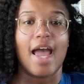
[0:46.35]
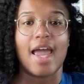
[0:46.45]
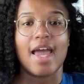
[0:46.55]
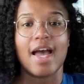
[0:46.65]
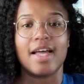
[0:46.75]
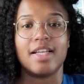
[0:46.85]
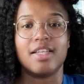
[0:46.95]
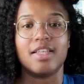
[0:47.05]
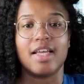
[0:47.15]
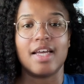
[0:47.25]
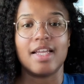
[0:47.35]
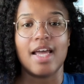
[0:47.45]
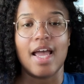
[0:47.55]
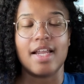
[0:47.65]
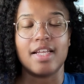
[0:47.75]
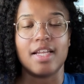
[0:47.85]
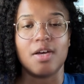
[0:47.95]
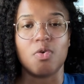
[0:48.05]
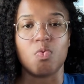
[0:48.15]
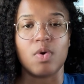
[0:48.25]
and then ended
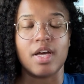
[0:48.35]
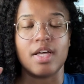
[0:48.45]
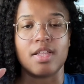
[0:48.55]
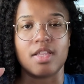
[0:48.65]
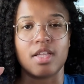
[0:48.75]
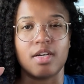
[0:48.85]
it with,